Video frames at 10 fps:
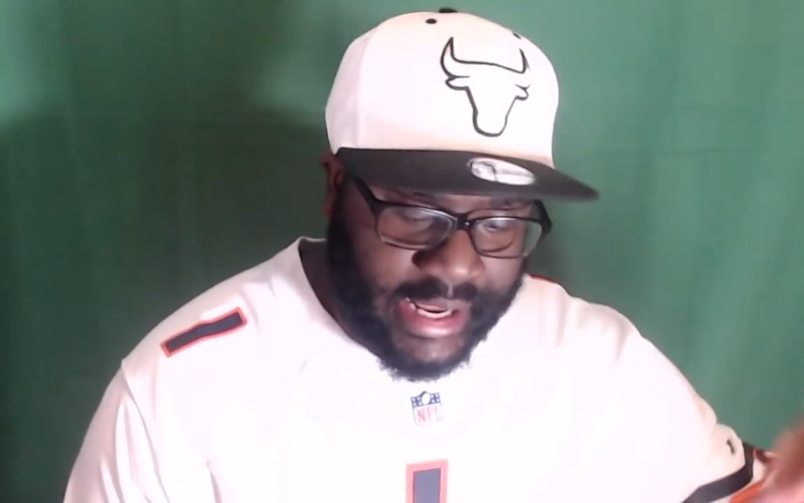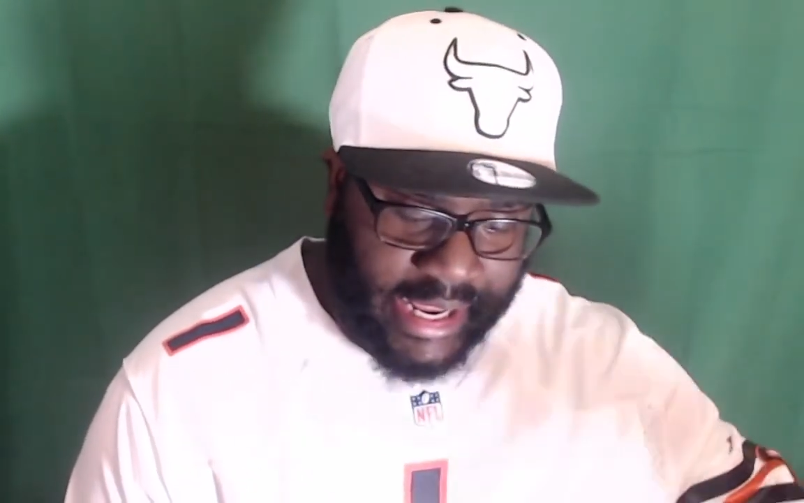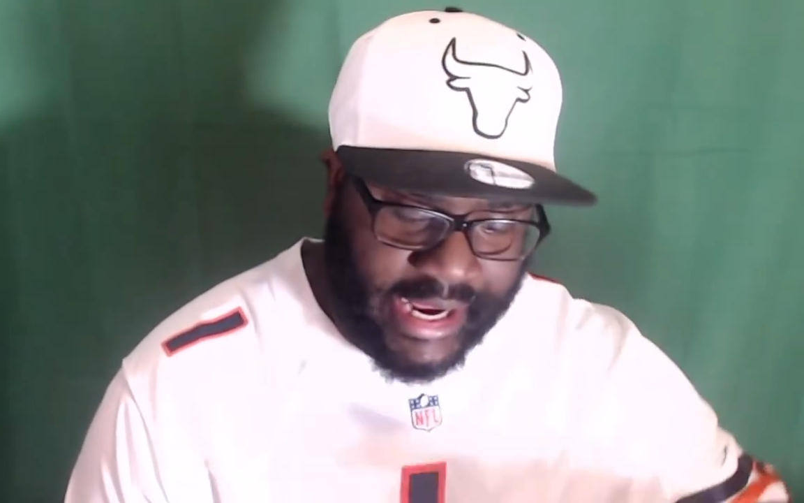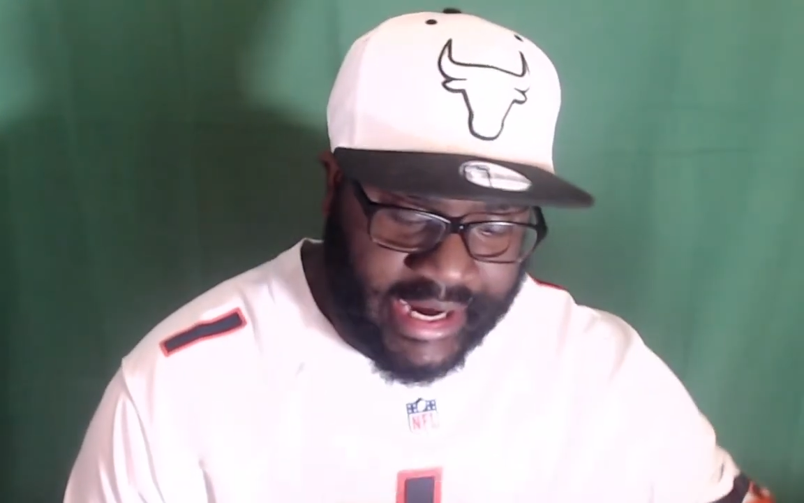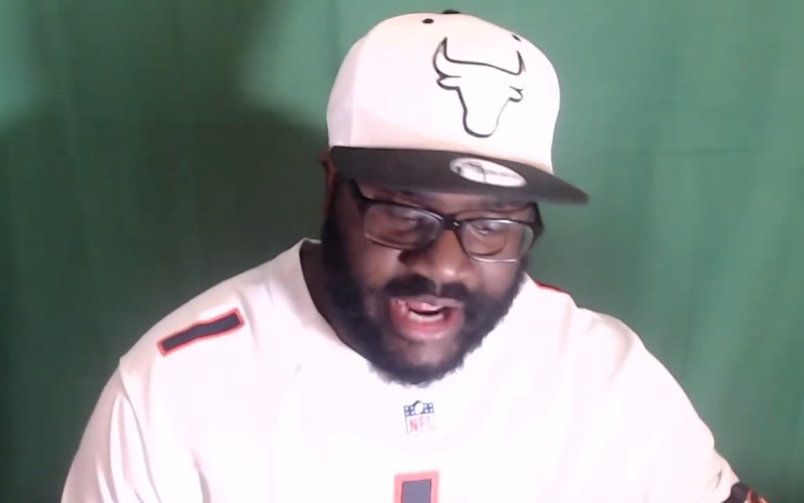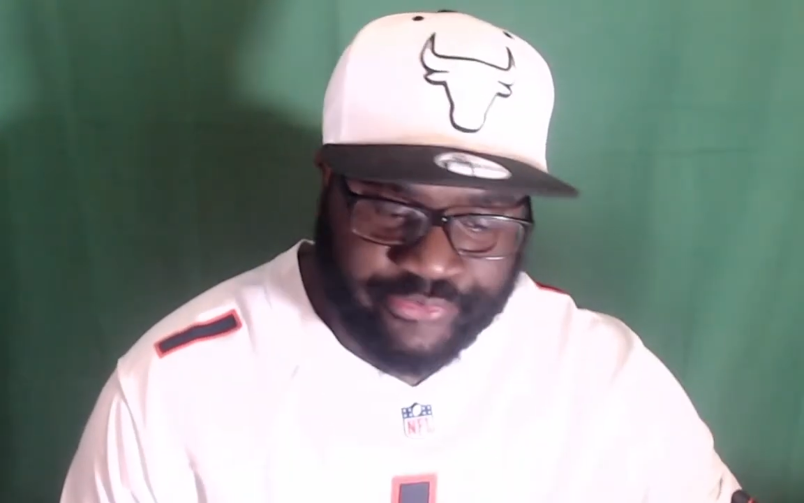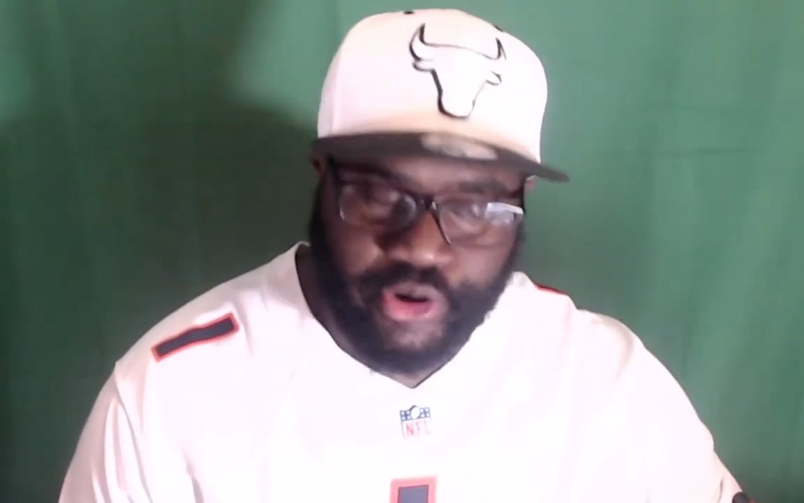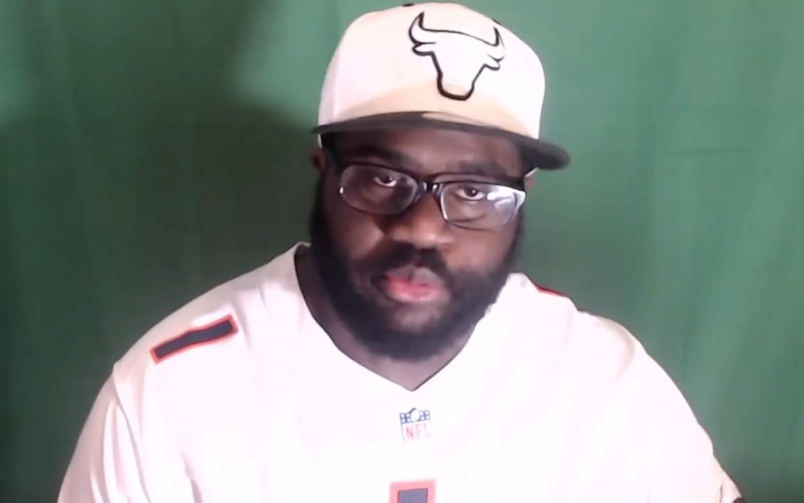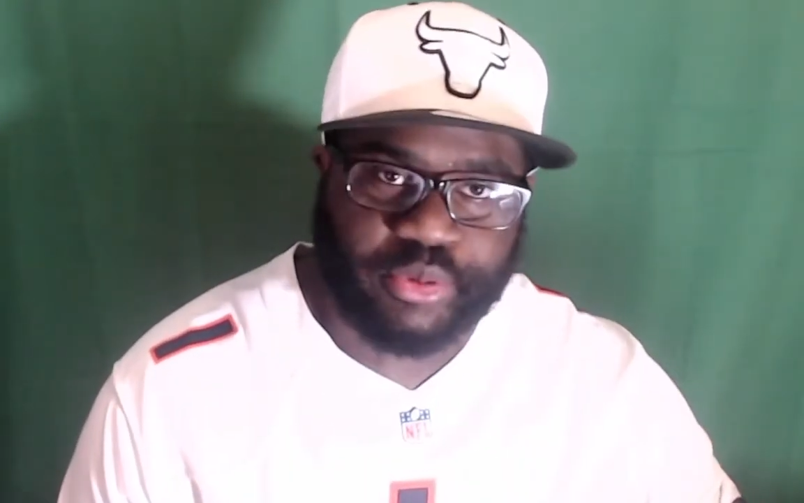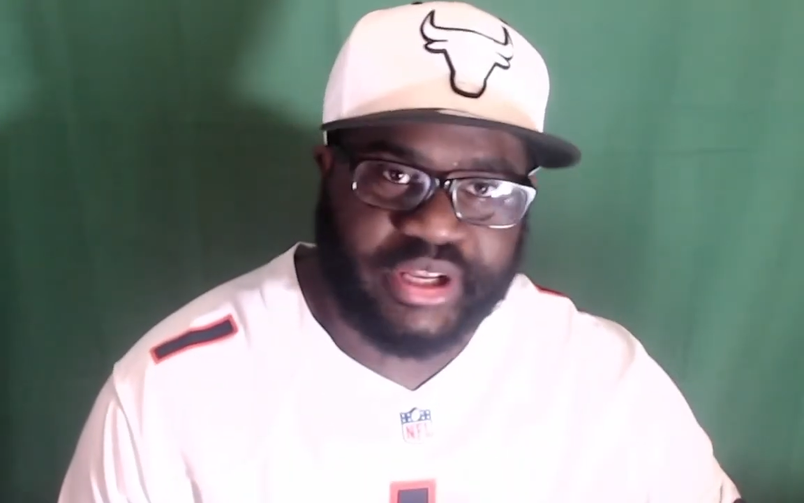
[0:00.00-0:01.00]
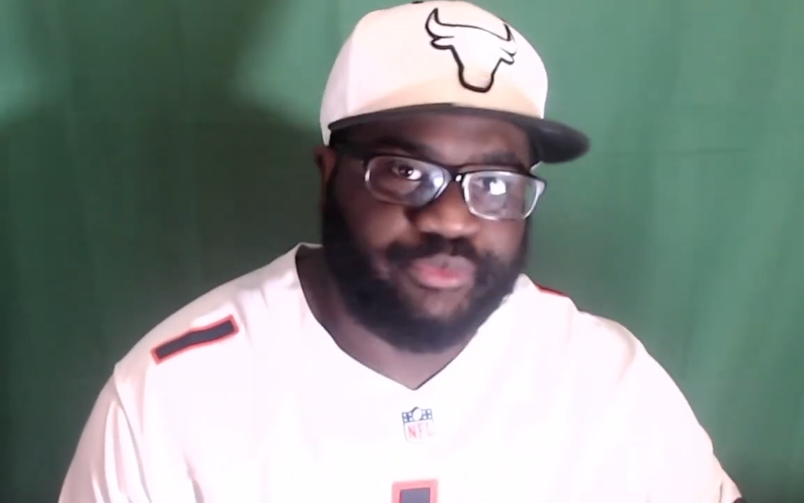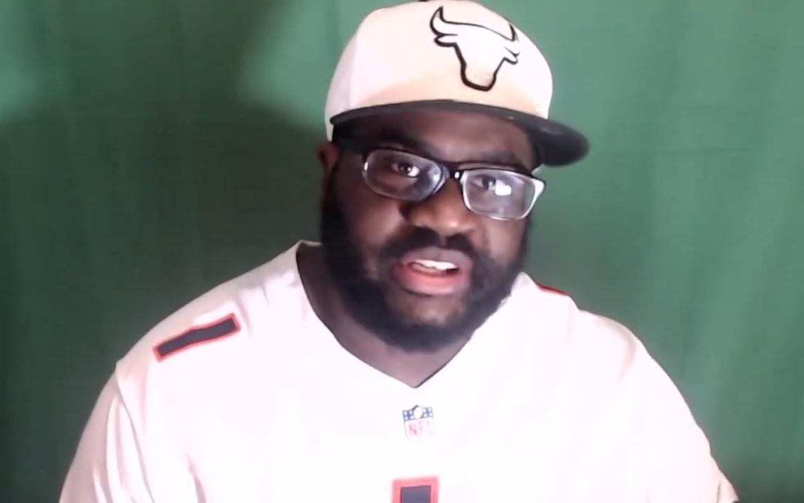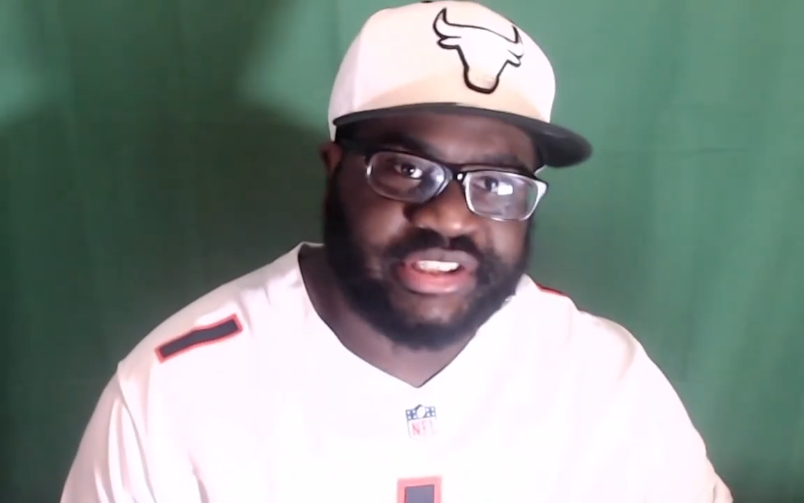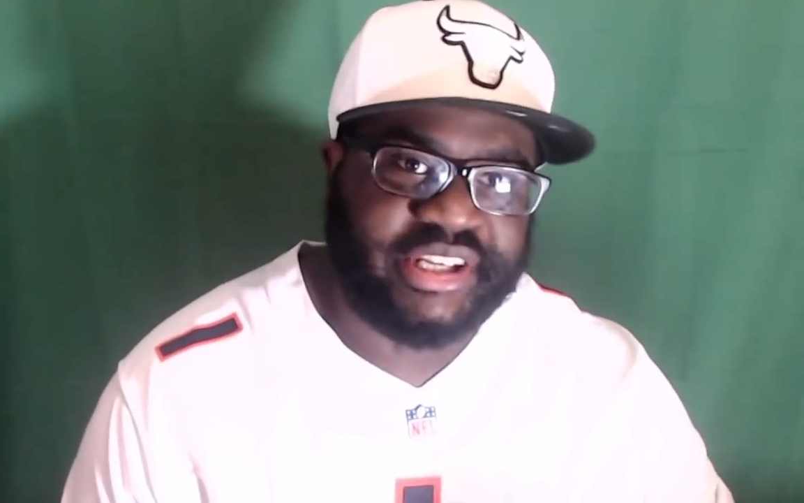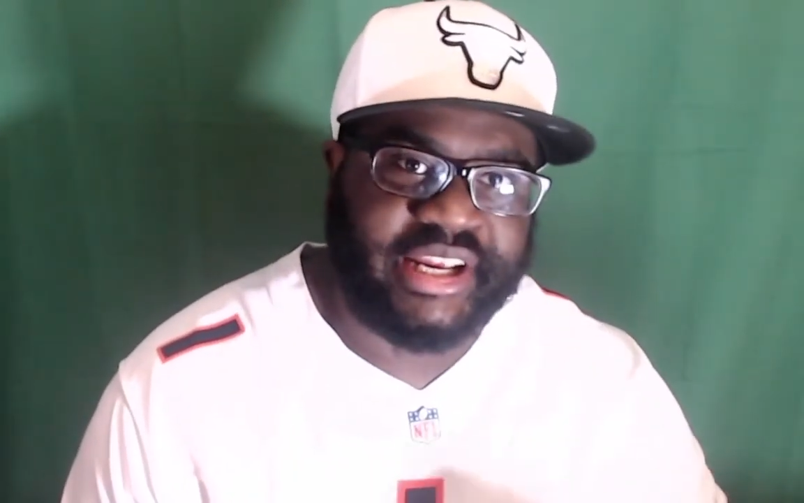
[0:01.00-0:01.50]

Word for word: and I firmly believe we should